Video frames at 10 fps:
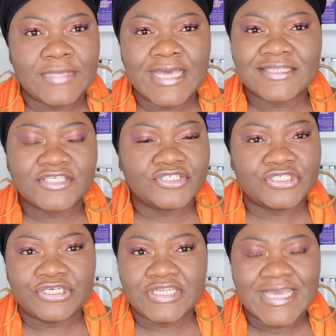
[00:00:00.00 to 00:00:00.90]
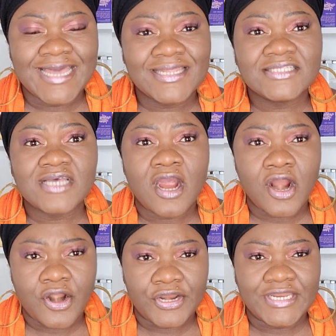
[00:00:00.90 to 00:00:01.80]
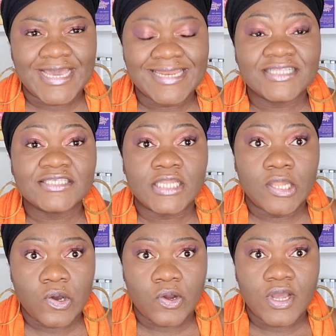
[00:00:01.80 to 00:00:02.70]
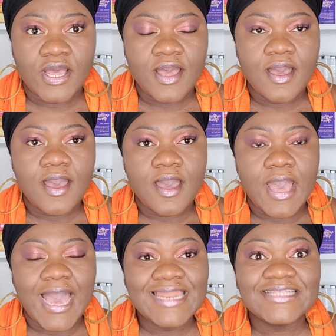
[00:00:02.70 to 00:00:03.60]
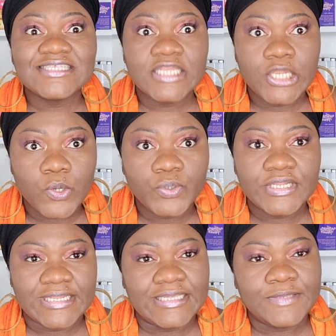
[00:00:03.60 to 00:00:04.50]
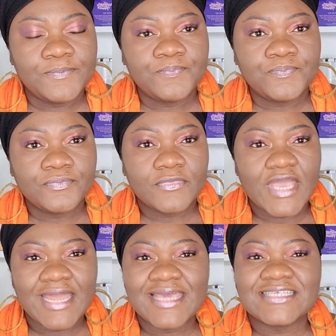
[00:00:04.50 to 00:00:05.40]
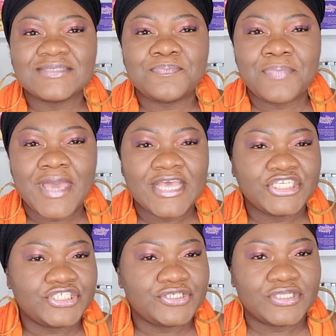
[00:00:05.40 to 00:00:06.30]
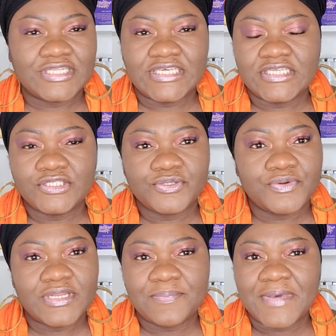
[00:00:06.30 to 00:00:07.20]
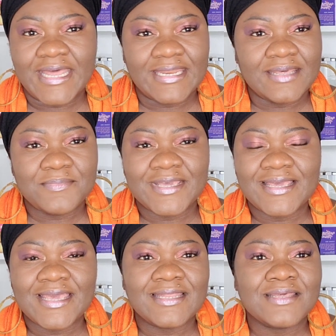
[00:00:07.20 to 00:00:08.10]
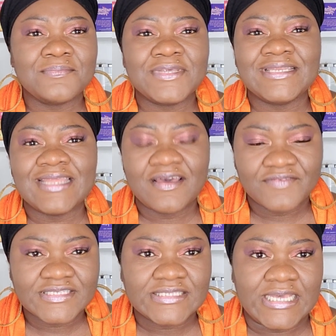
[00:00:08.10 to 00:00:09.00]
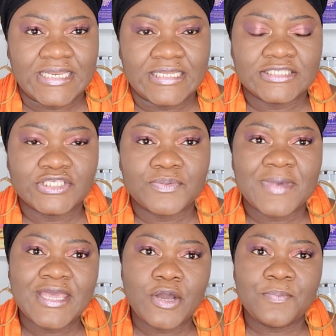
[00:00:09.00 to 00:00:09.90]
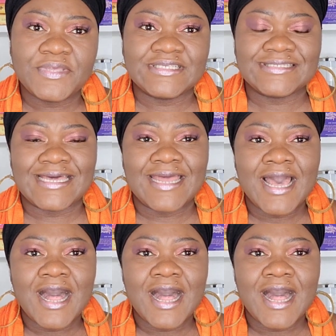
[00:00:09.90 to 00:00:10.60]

It's a journey, and it's hard and it's long and it's lonely, and especially during a pandemic it can be devastating. So my hope is that